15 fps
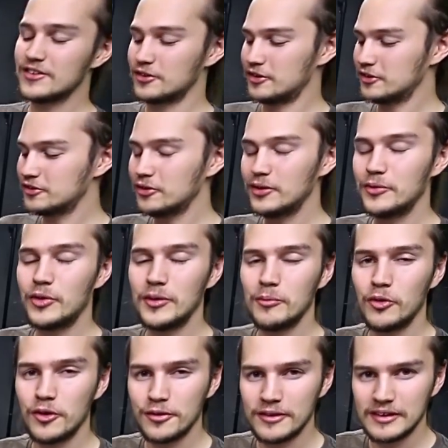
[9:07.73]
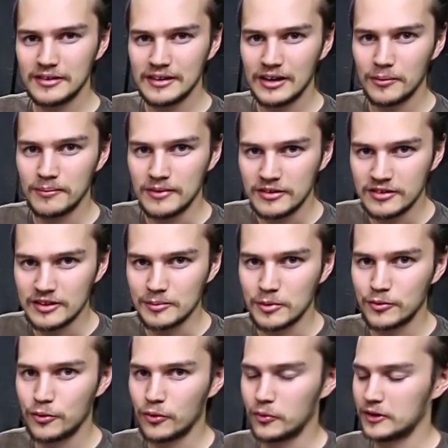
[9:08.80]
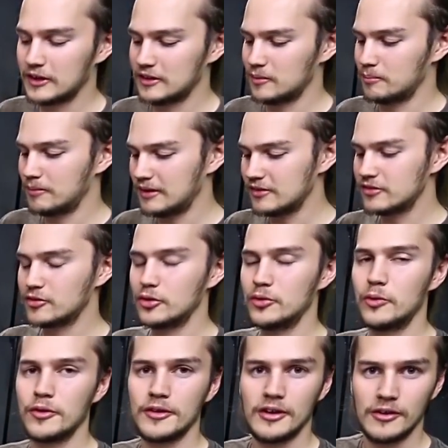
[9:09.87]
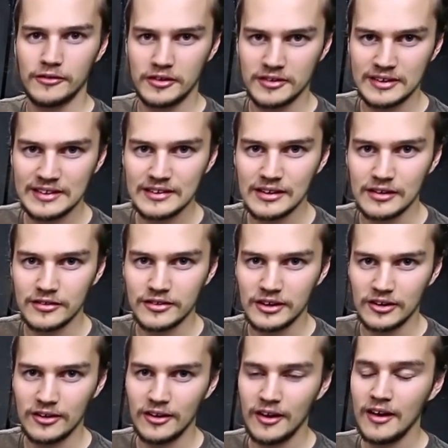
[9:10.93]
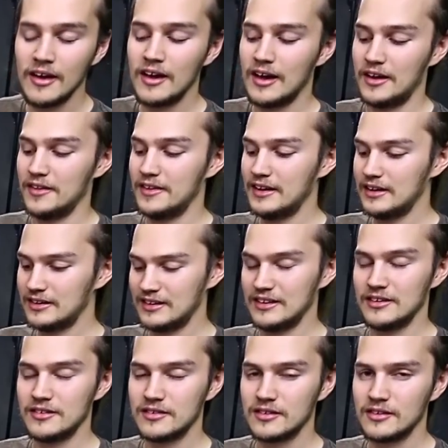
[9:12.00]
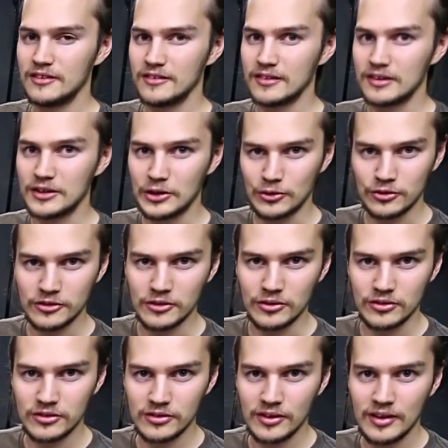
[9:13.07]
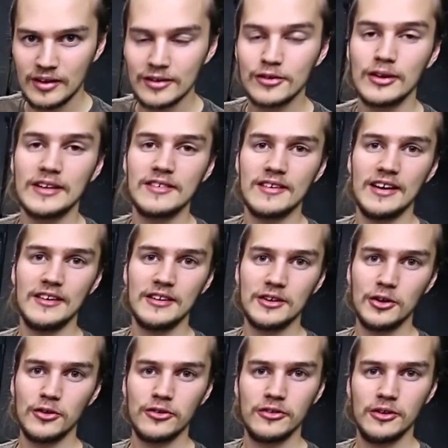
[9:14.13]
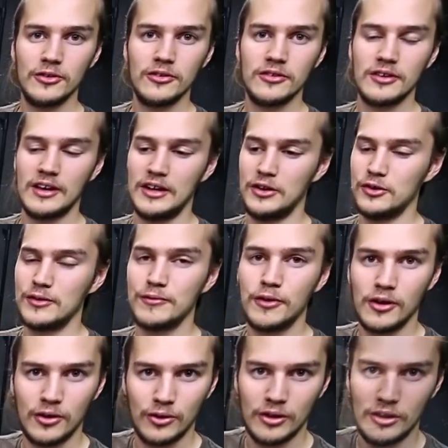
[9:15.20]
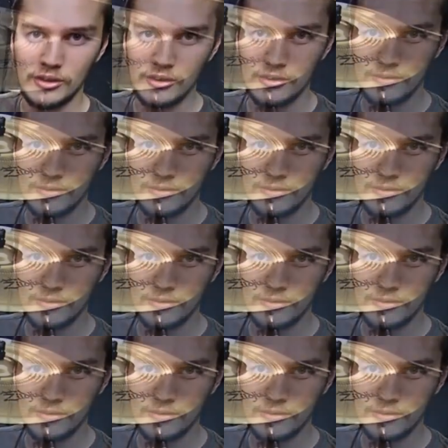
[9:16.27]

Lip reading: So there's only one more thing now missing before we got the bass groove with all of the details done, and that is the ghost notes. So let's add the ghost notes and you can follow along.